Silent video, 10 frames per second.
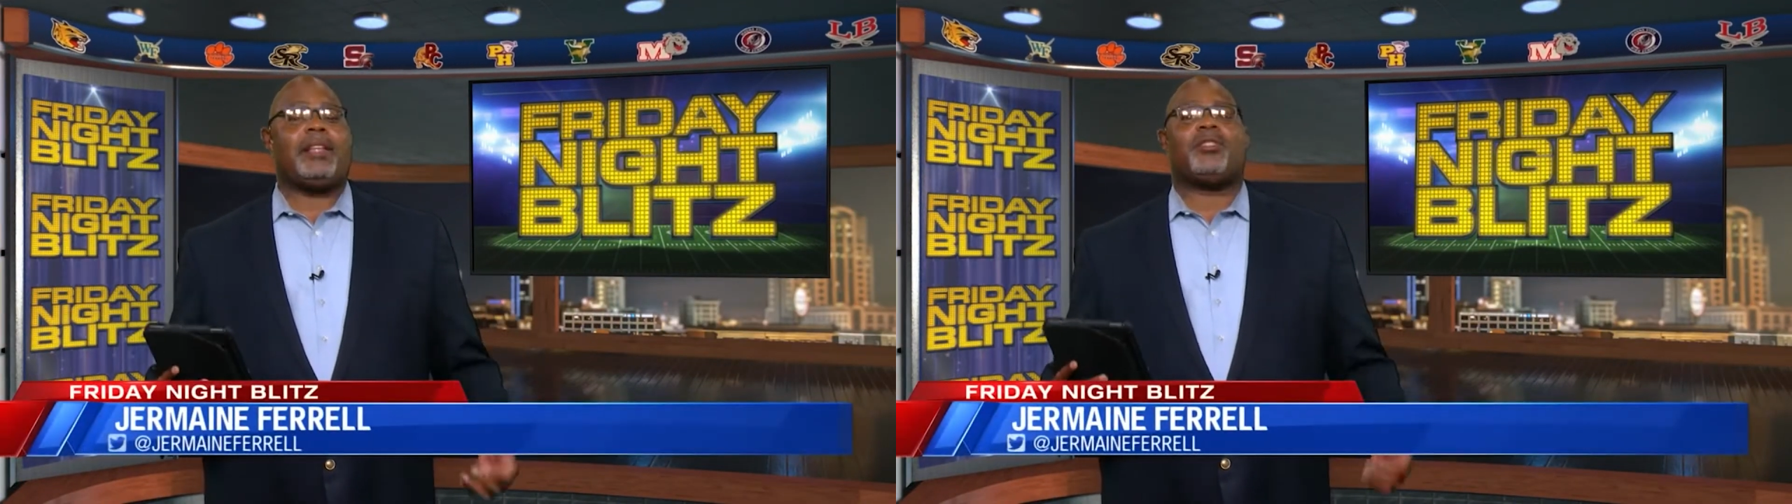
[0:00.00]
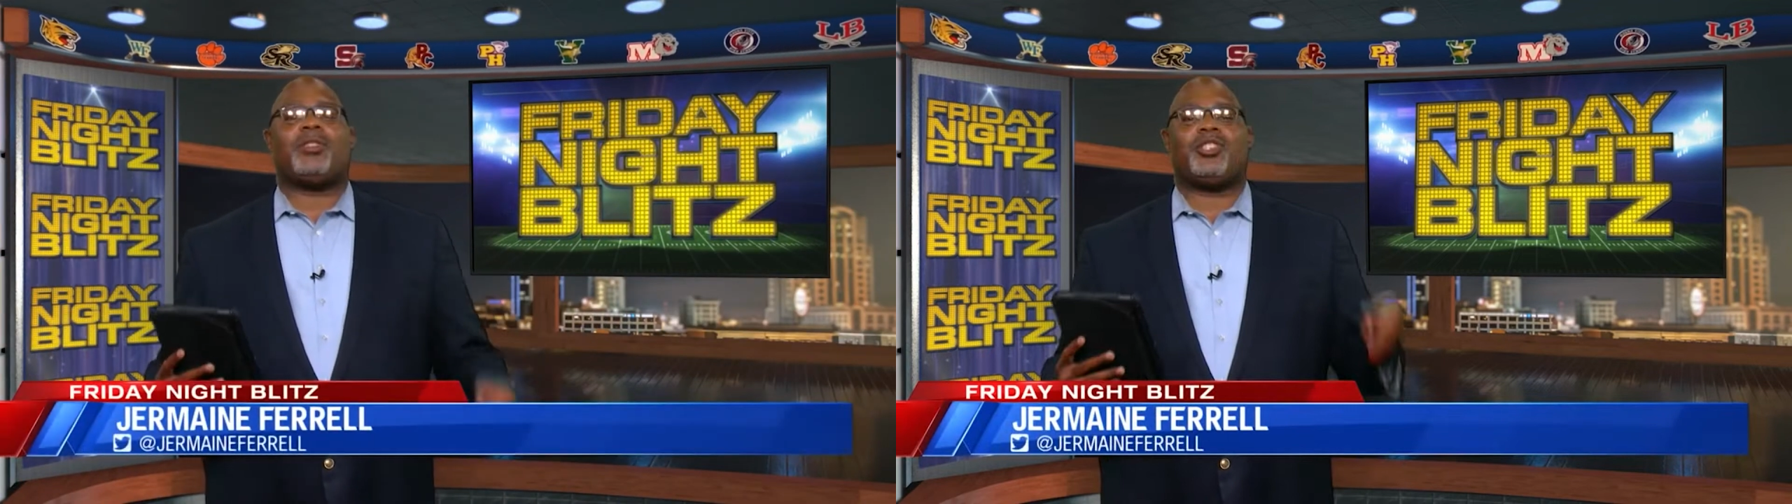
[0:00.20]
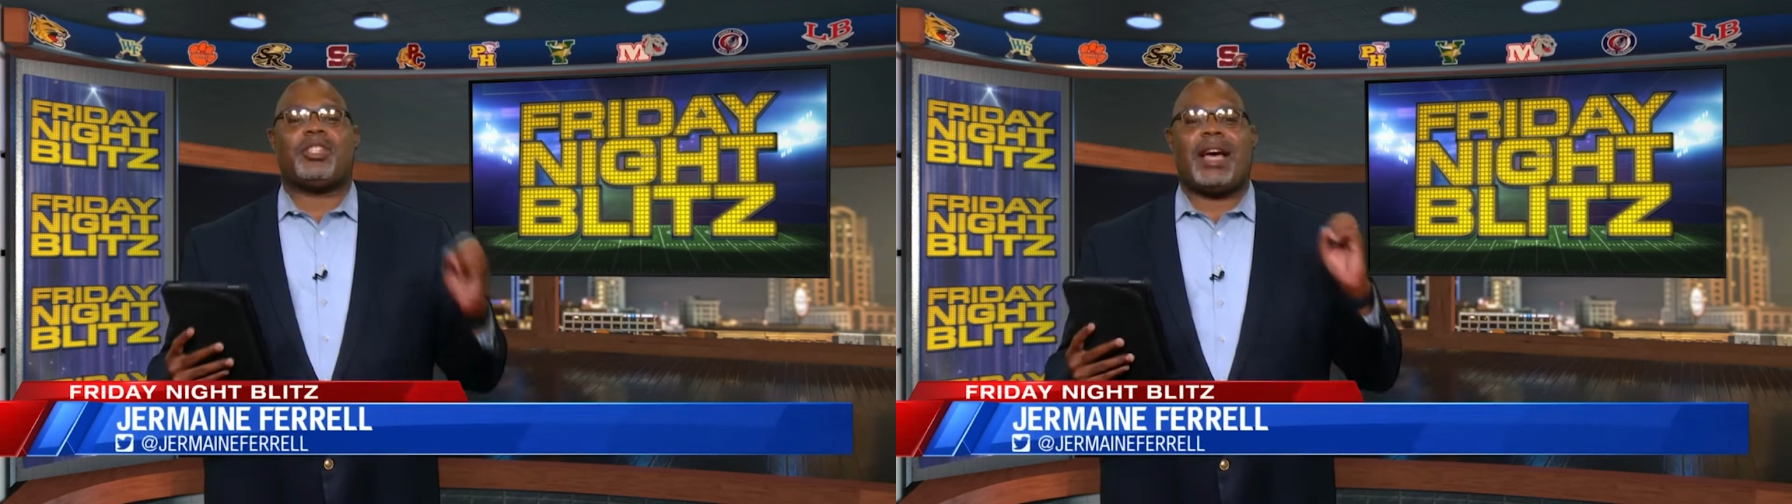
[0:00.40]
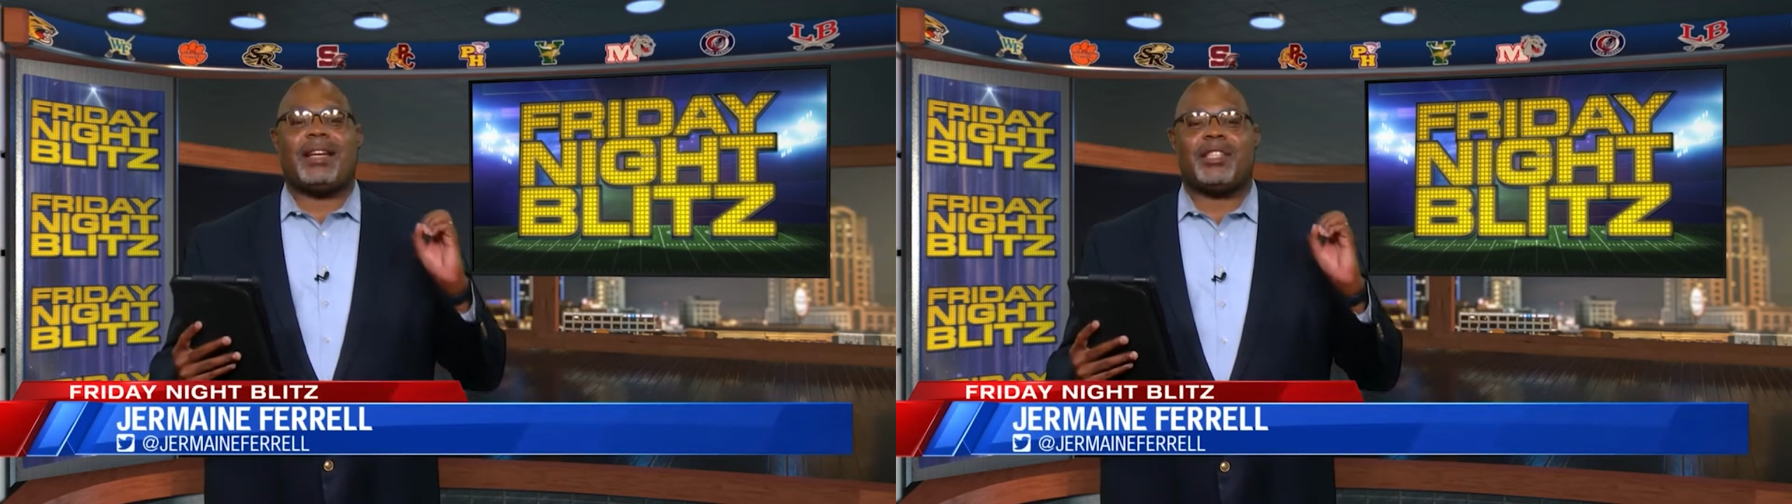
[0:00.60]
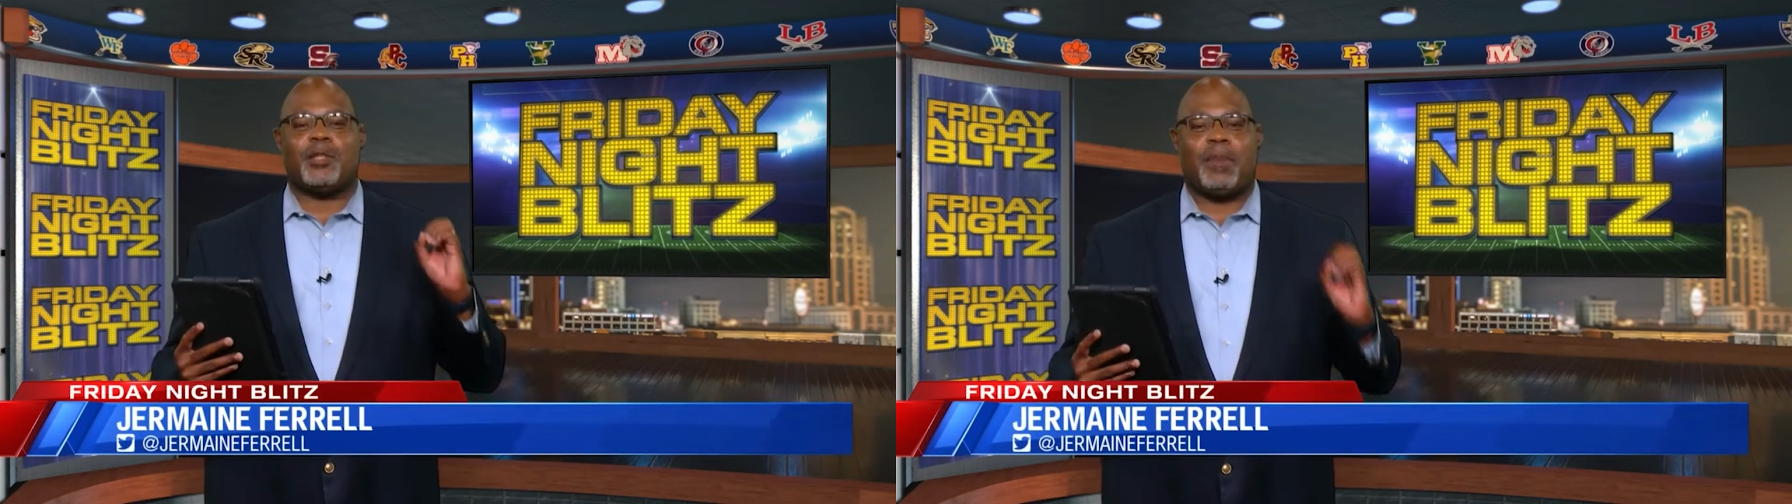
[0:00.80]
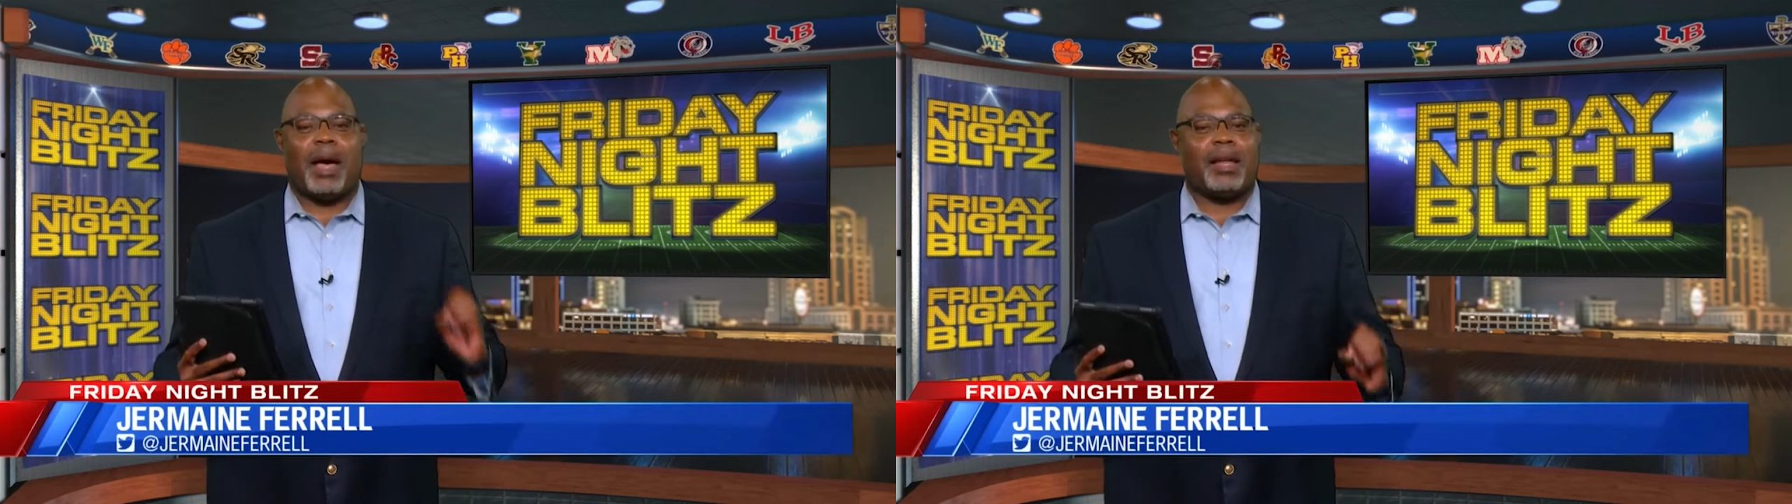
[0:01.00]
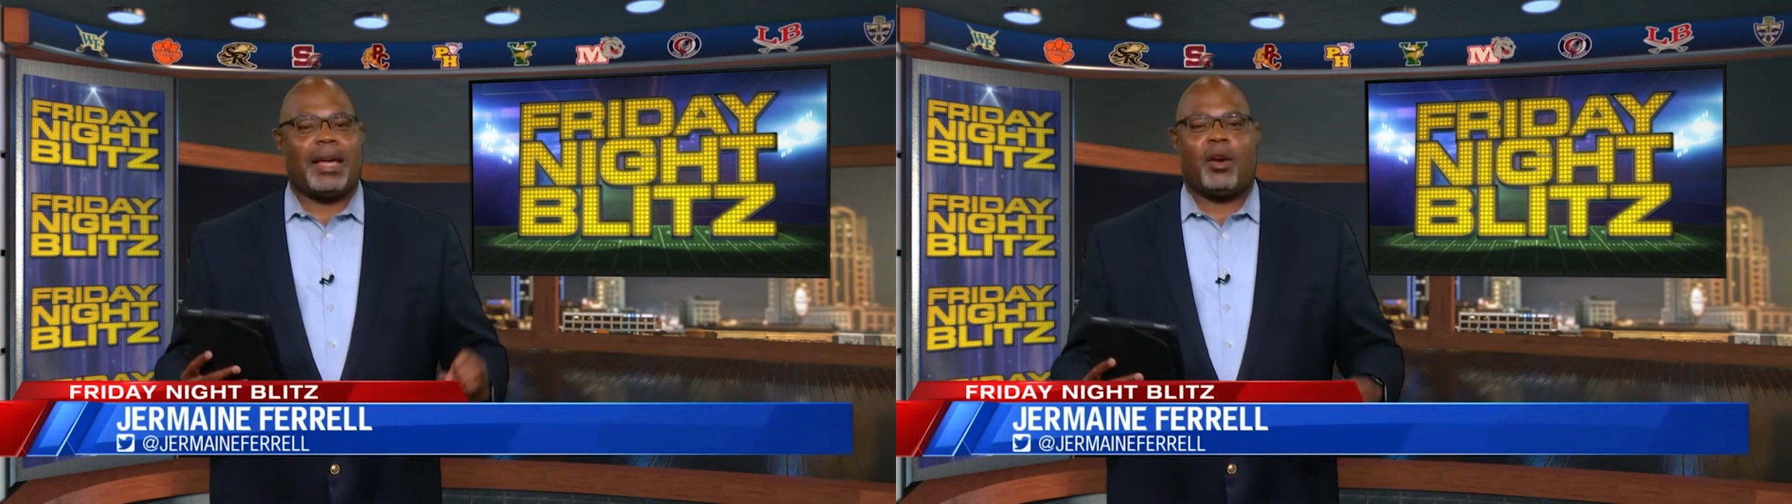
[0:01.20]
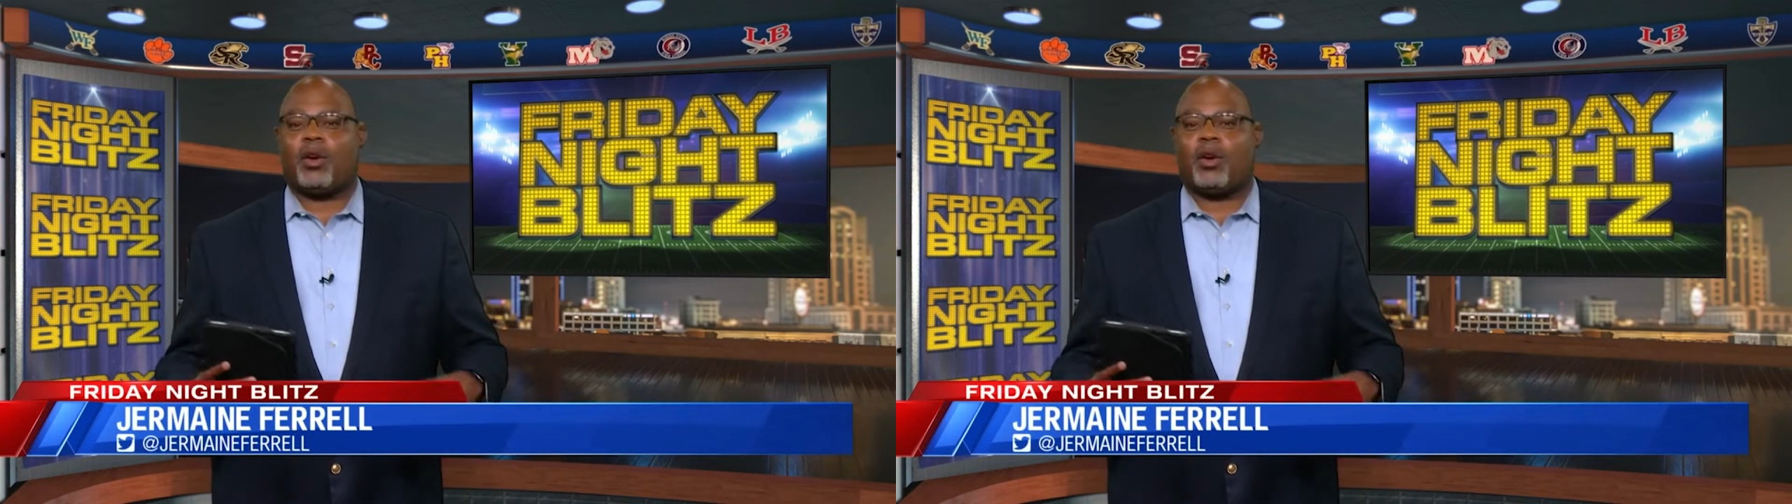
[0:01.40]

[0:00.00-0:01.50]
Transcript: he's going to shine the spotlight